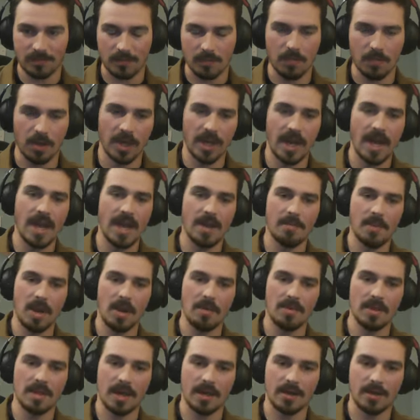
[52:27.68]
But hey,
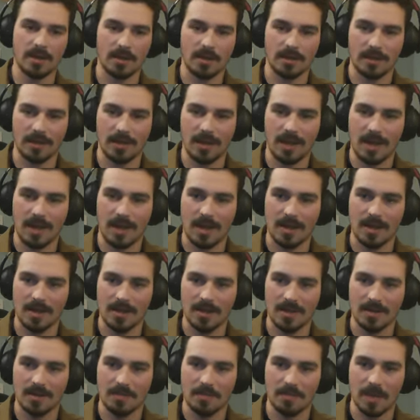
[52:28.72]
maybe
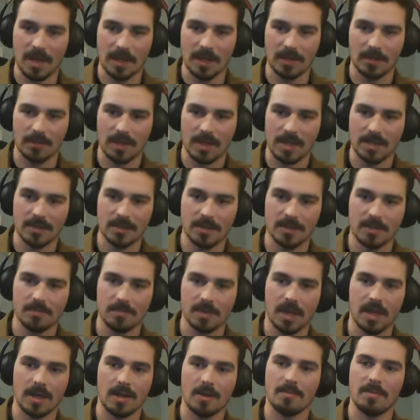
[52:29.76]
that'll make the rest of
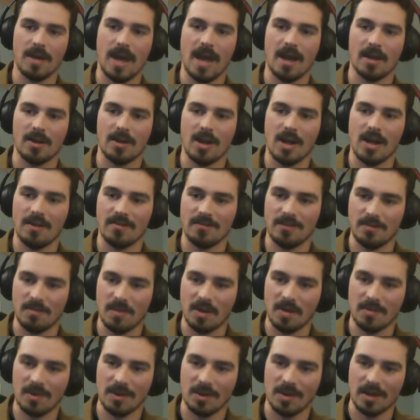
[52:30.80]
them kind of back off, and
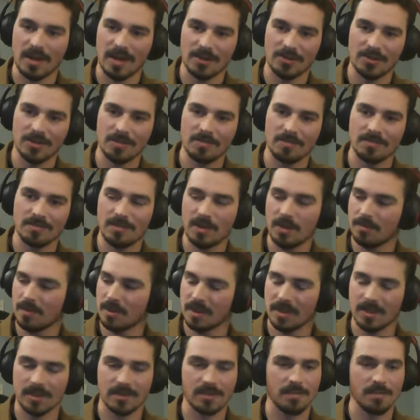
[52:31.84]
maybe I'll actually be able
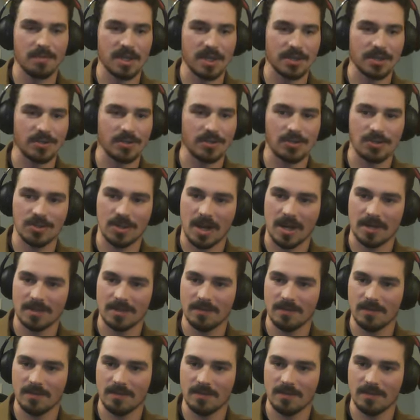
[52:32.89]
to get some decent shots